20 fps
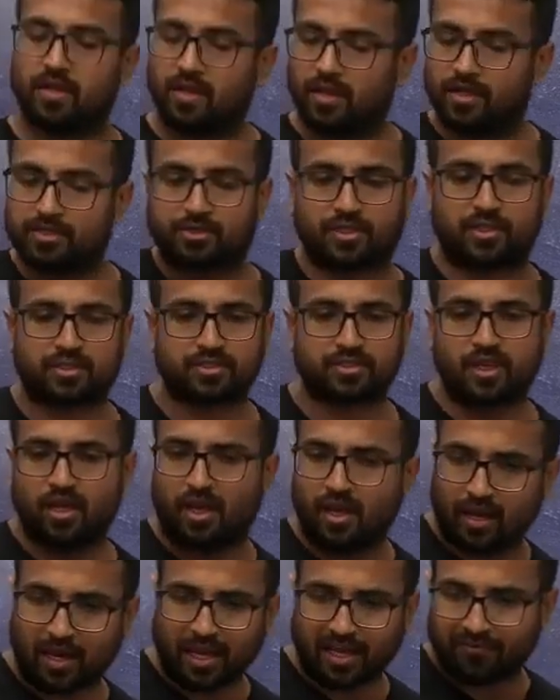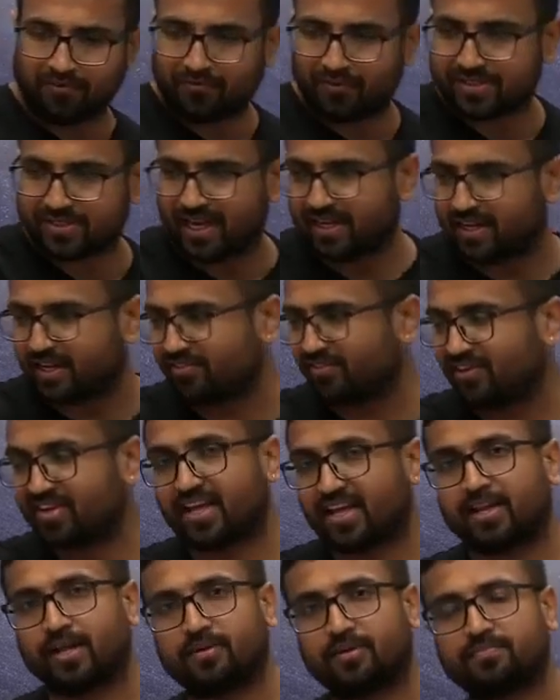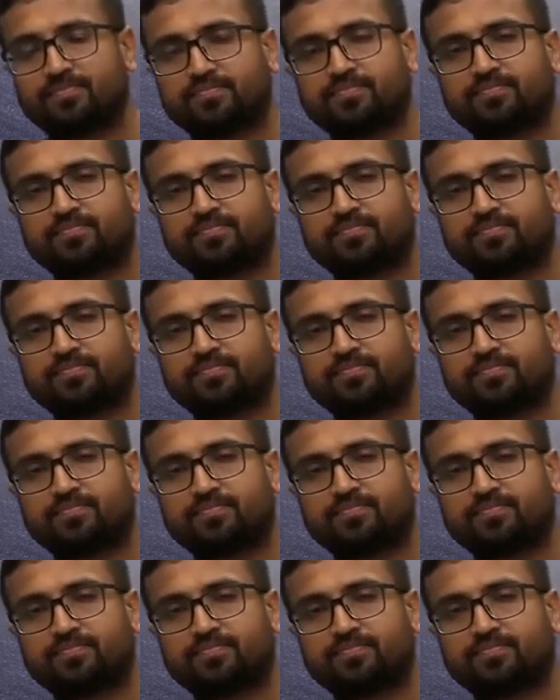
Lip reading: Listen to this. Life is like a cafeteria.